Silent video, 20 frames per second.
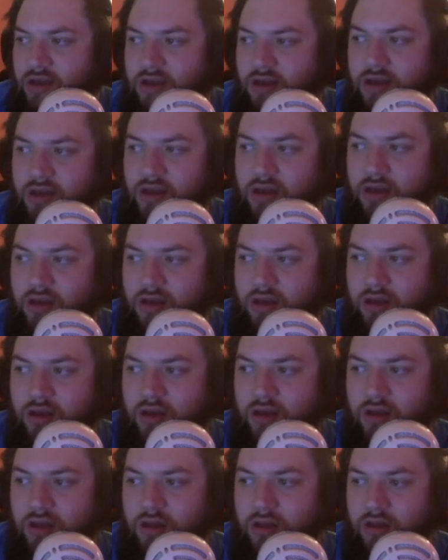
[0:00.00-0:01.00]

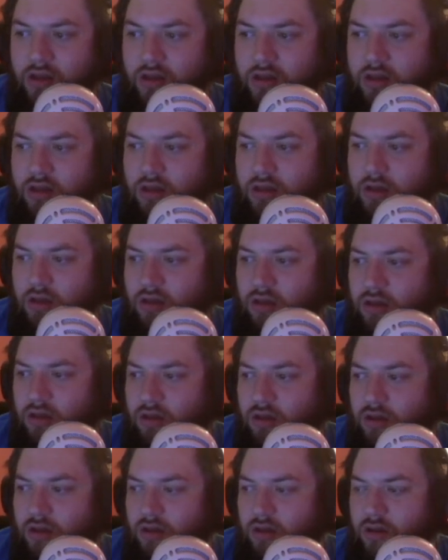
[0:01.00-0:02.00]

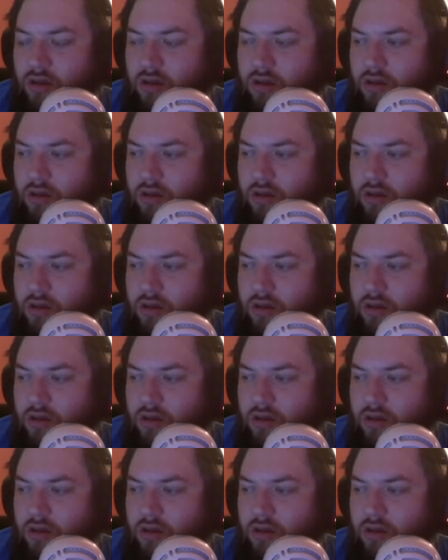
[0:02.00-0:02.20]
Nothing is said.